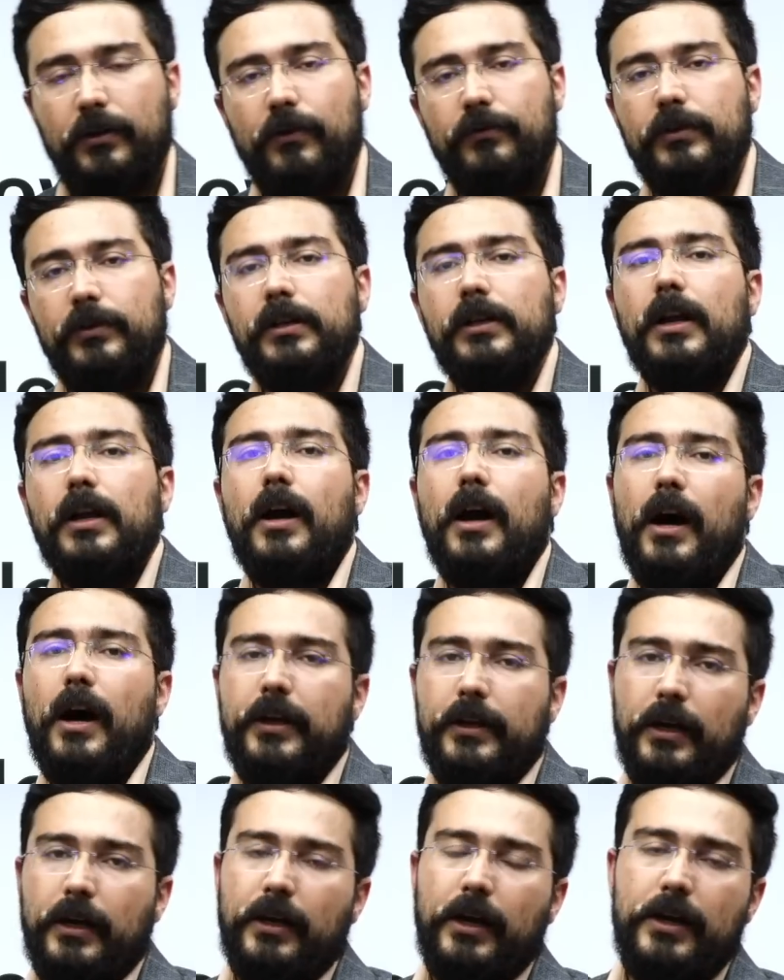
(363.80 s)
the
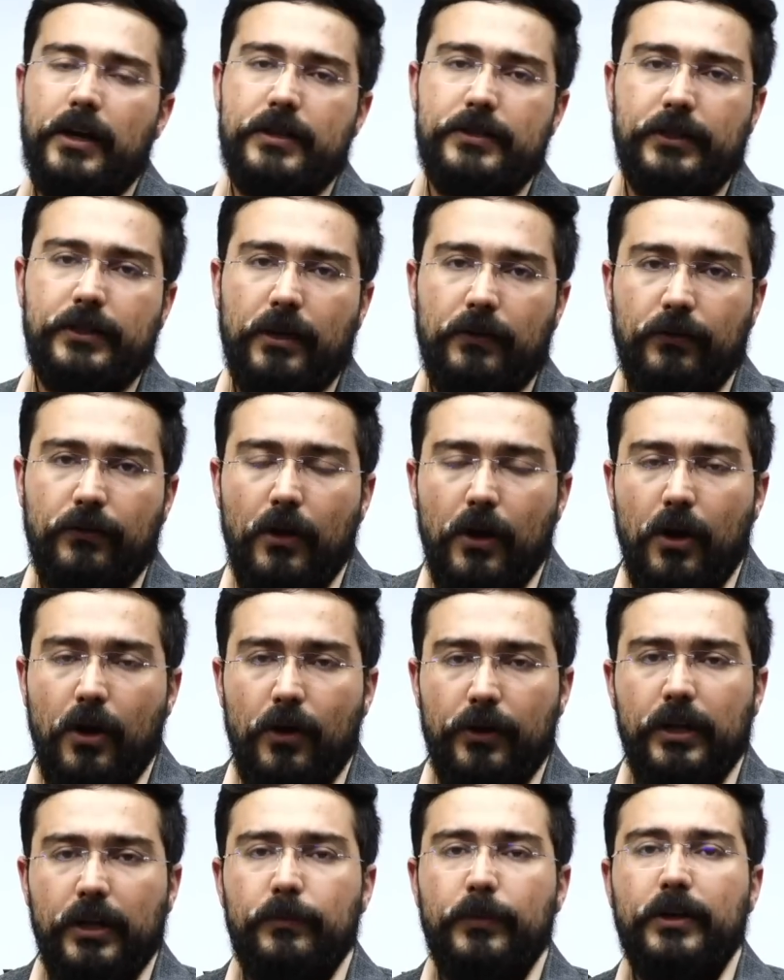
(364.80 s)
Haryana itself. Okay,
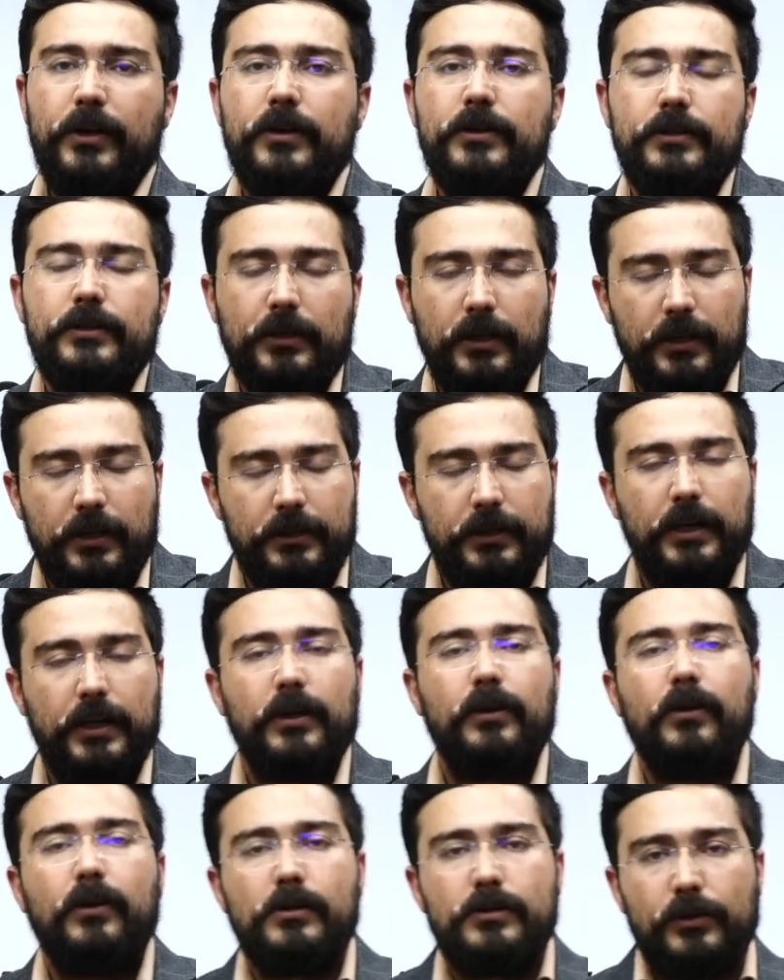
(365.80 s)
because there
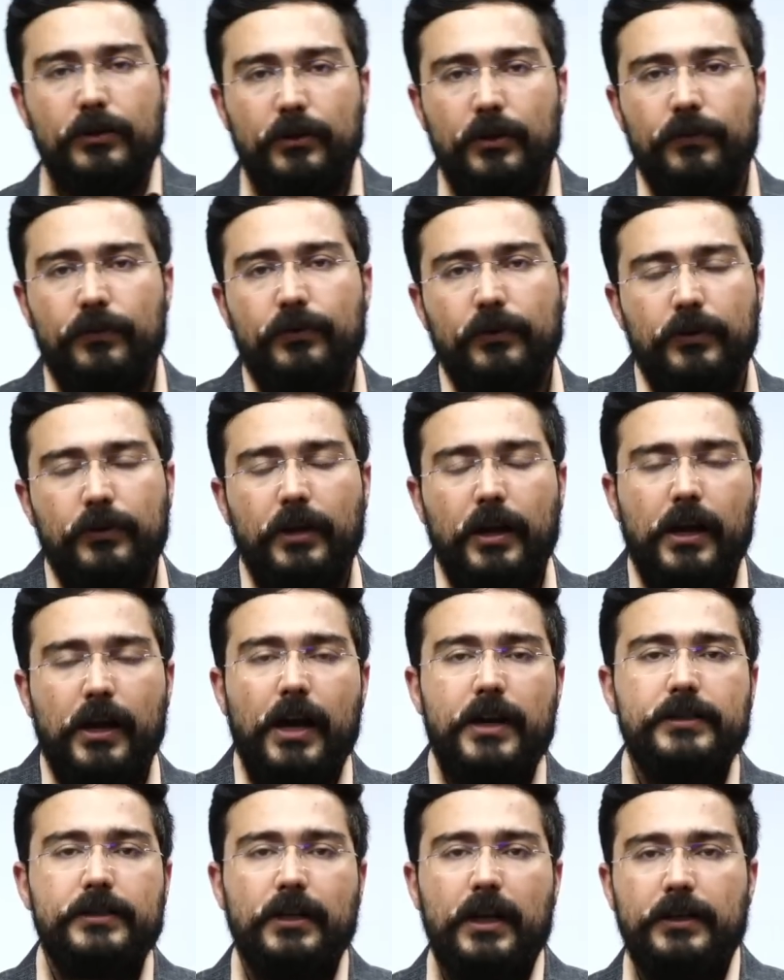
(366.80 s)
also, if you get
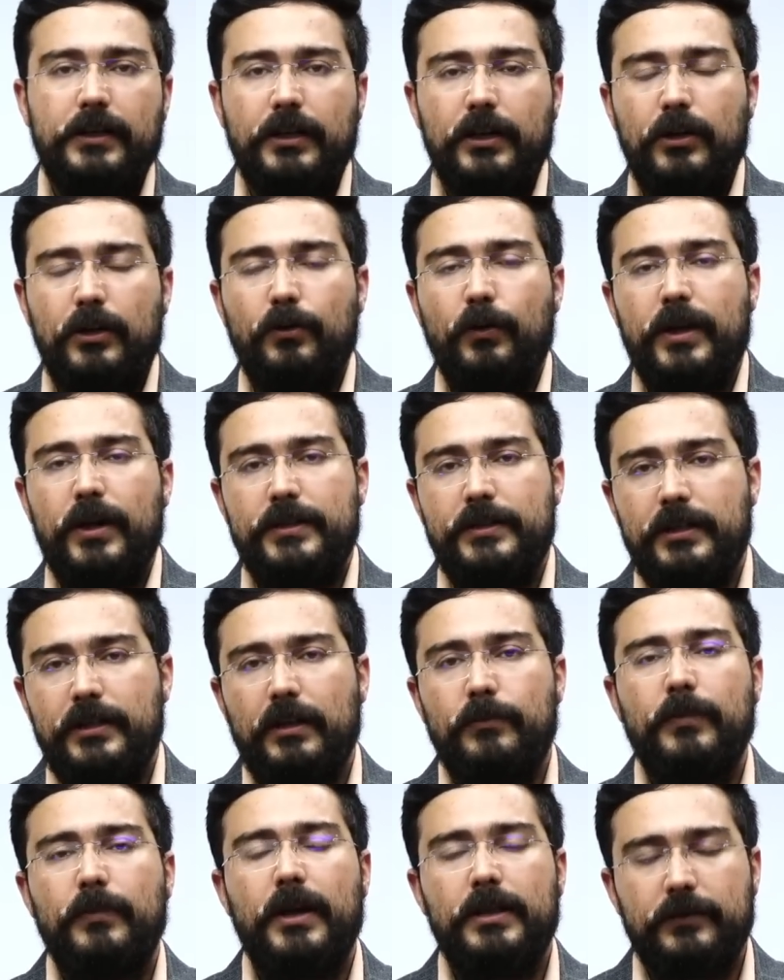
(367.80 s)
selected into SDM
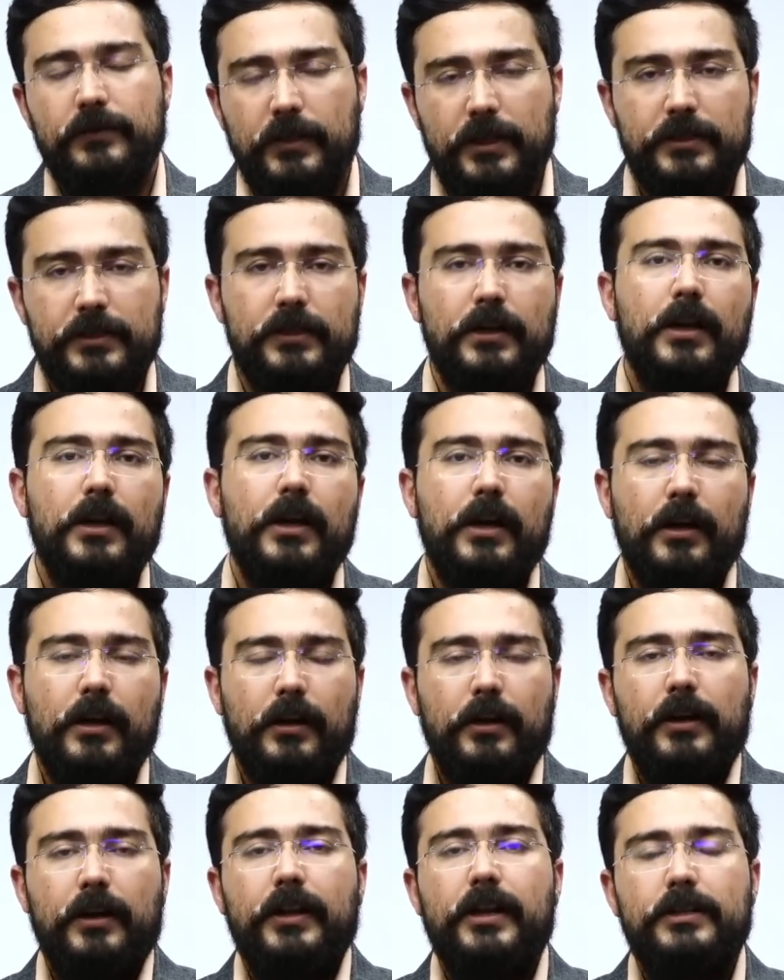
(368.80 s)
as well as
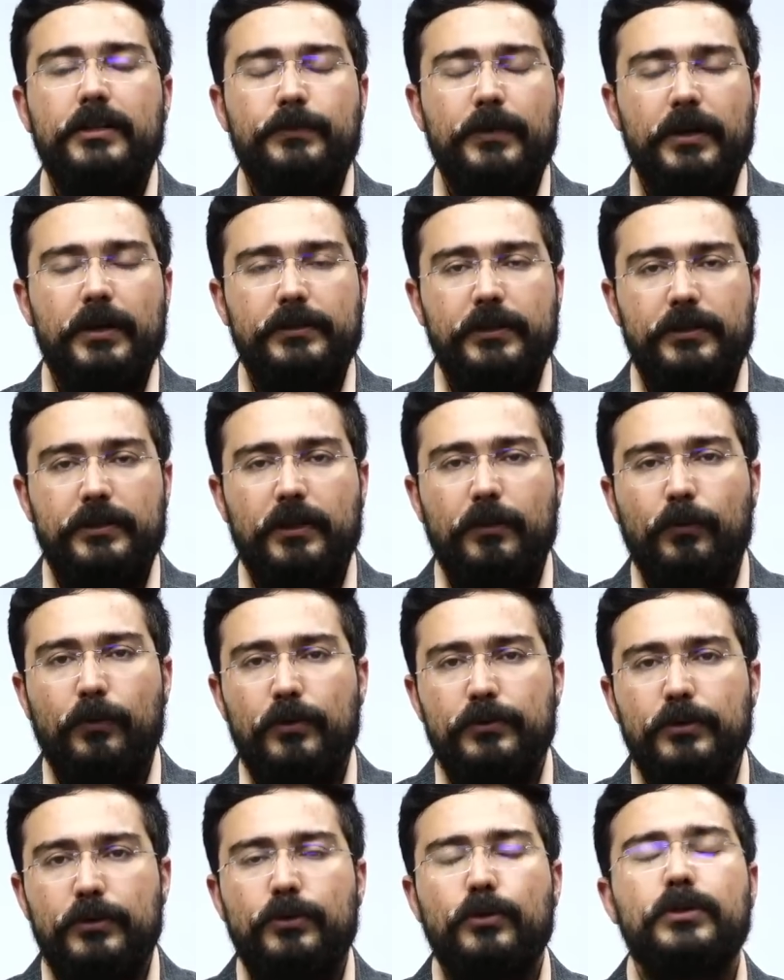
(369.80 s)
DSP etc. post, so
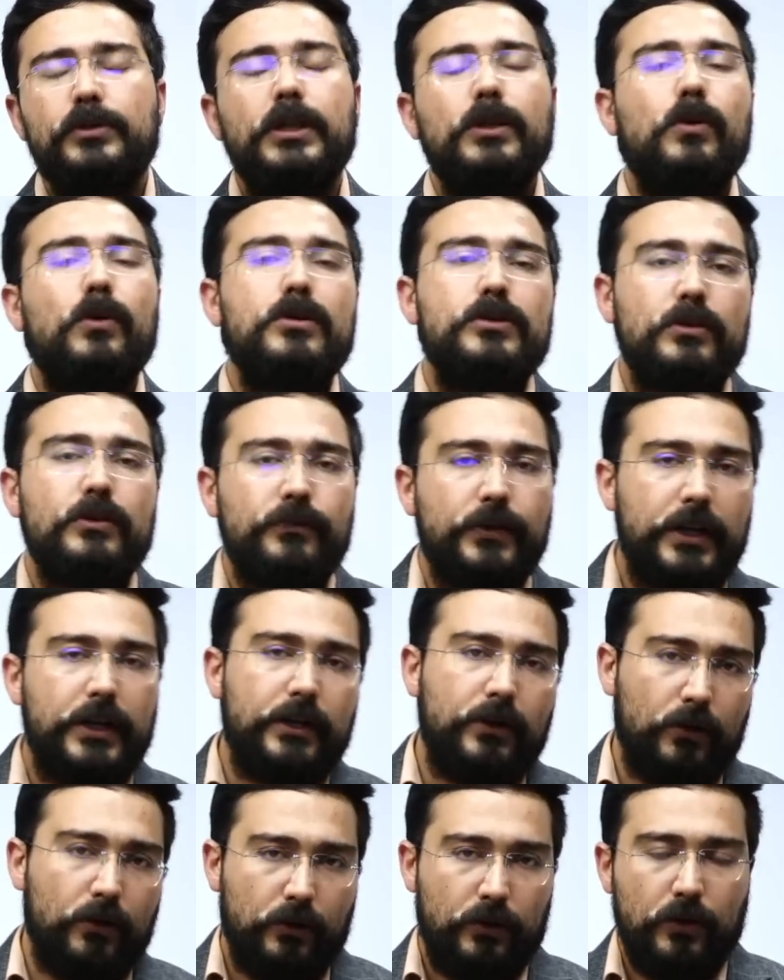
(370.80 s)
those are also very good.
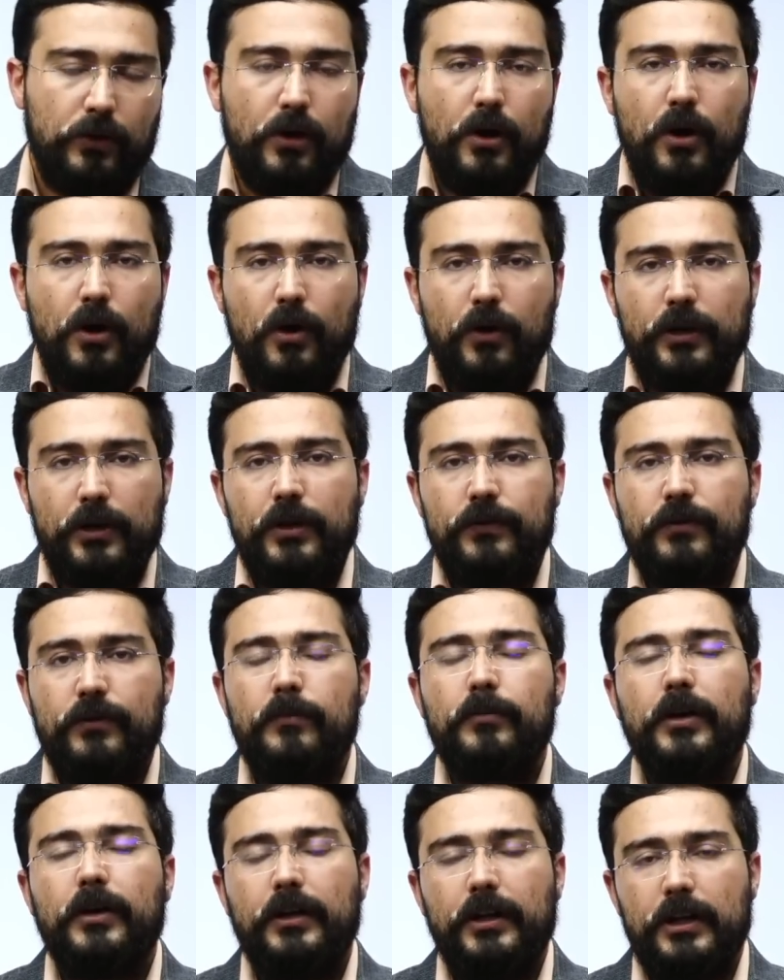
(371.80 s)
Okay, from
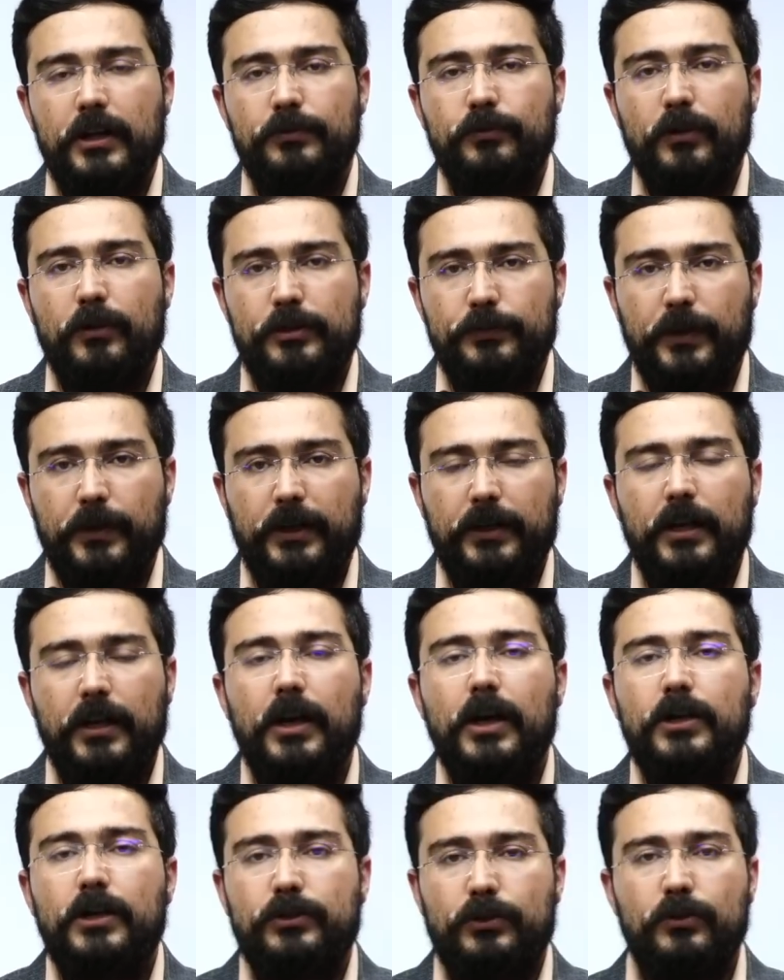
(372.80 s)
careers prospect.
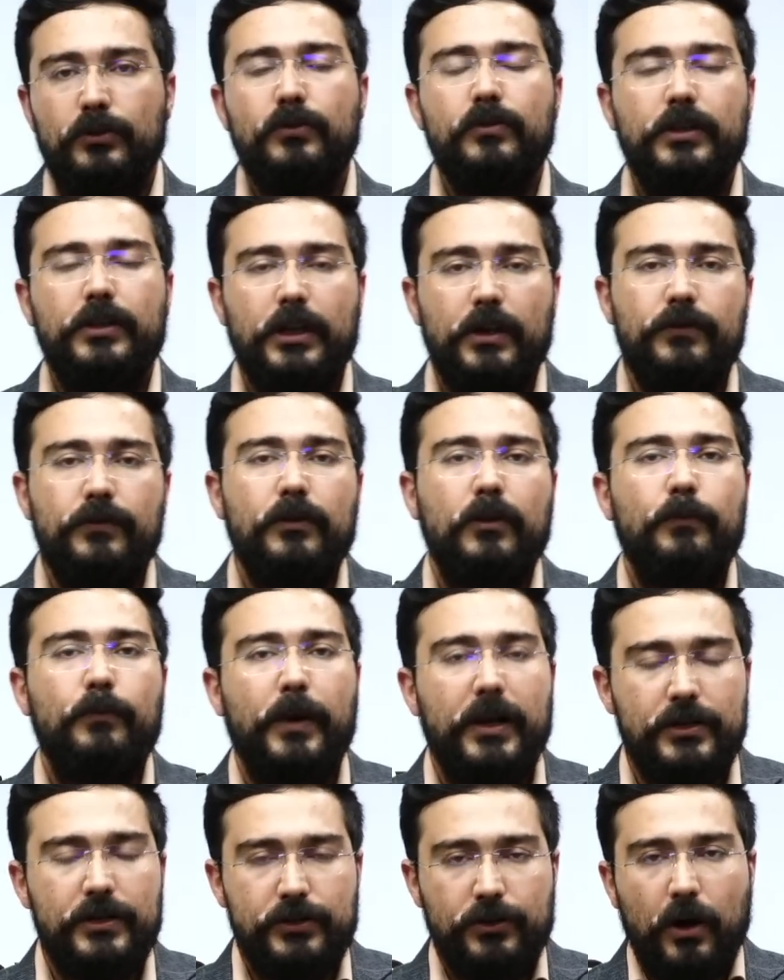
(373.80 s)
So give your best
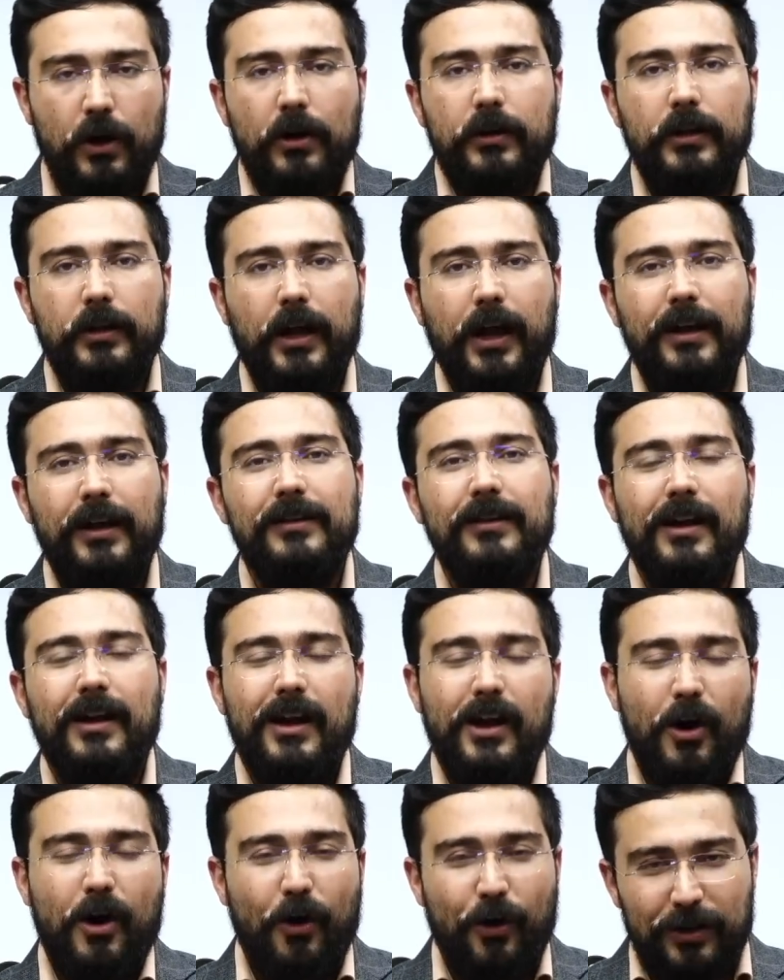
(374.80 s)
shot and
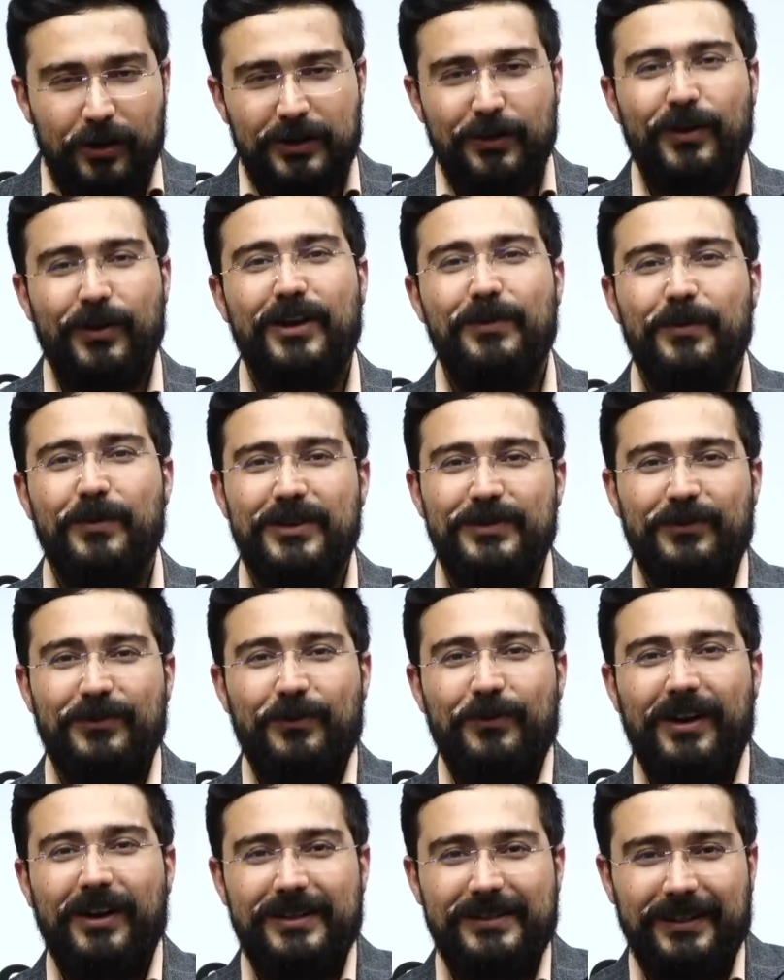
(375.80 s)
all the very best from our
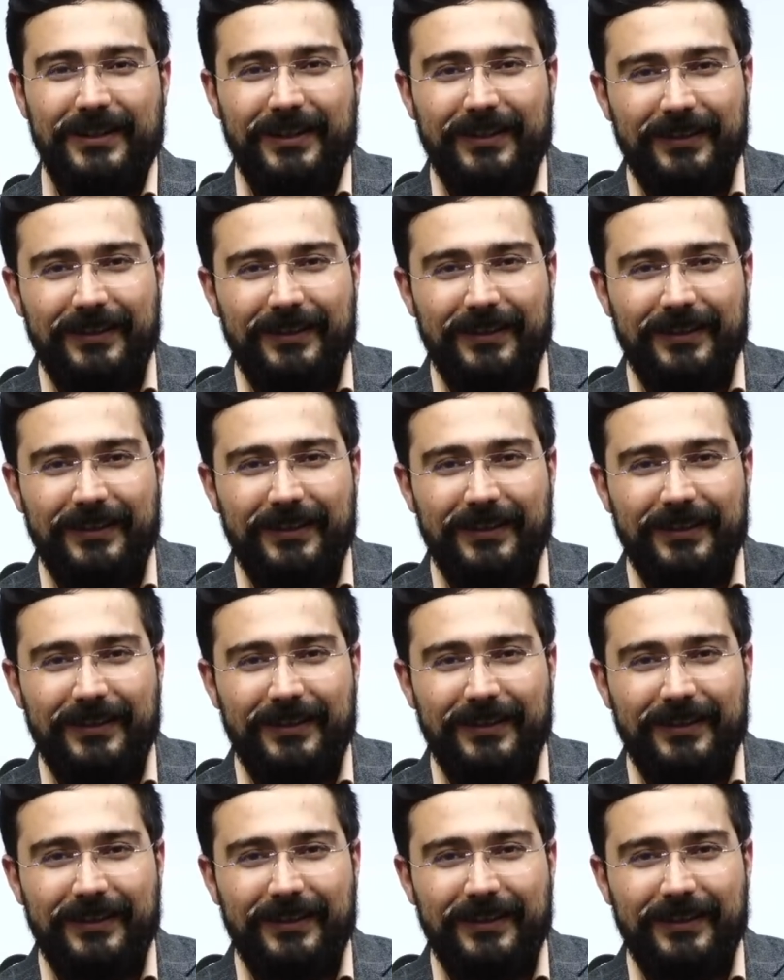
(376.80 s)
side.